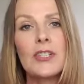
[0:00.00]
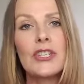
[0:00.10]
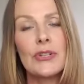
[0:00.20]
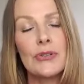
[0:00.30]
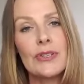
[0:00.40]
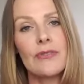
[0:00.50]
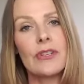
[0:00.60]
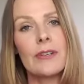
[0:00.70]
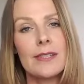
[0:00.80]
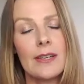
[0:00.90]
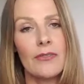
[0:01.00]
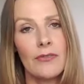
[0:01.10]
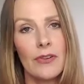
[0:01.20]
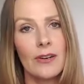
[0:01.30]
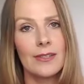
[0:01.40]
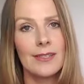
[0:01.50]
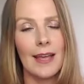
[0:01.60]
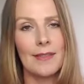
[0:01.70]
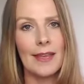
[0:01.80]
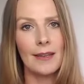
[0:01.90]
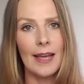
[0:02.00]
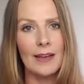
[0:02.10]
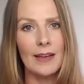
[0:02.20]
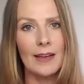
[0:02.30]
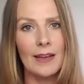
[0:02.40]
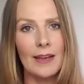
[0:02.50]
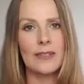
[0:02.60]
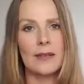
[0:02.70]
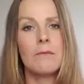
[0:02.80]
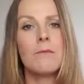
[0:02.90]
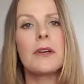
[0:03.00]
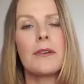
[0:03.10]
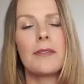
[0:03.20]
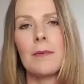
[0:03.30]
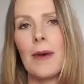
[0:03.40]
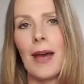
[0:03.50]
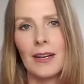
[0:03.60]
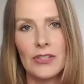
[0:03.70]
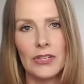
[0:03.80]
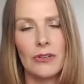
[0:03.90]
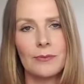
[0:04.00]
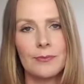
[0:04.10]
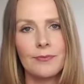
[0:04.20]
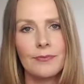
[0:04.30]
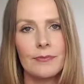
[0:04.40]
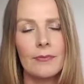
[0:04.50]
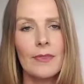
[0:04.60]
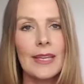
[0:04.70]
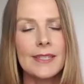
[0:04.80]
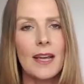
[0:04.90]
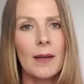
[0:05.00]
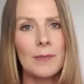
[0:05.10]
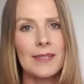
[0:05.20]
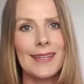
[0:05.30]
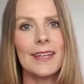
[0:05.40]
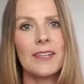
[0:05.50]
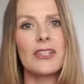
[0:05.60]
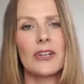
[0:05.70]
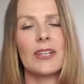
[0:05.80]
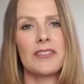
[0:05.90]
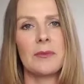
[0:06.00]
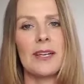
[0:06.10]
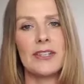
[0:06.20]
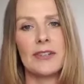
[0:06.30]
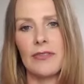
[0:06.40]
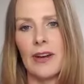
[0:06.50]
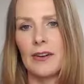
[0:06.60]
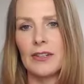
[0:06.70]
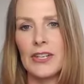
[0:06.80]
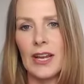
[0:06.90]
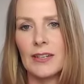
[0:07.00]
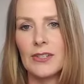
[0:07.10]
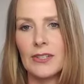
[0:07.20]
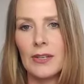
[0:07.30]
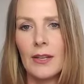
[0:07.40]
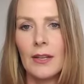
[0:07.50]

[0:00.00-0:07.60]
Choose it for yourself first, and then life will start to mirror that back to you in time, this inner transformation for outer change.